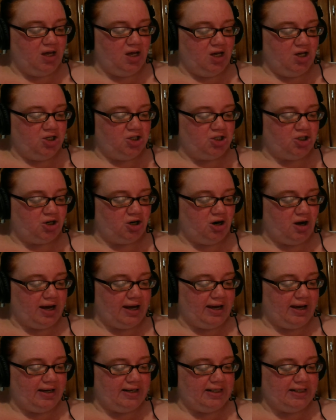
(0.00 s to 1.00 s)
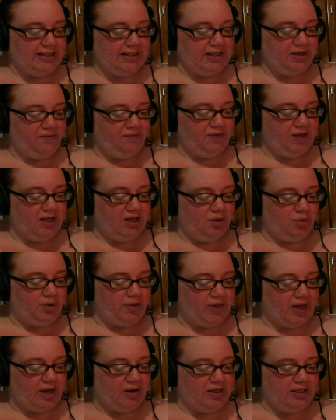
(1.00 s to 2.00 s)
Sir, I honestly feel
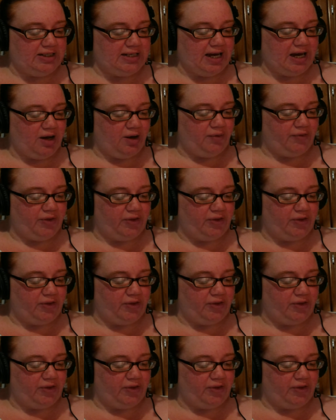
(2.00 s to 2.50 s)
without a doubt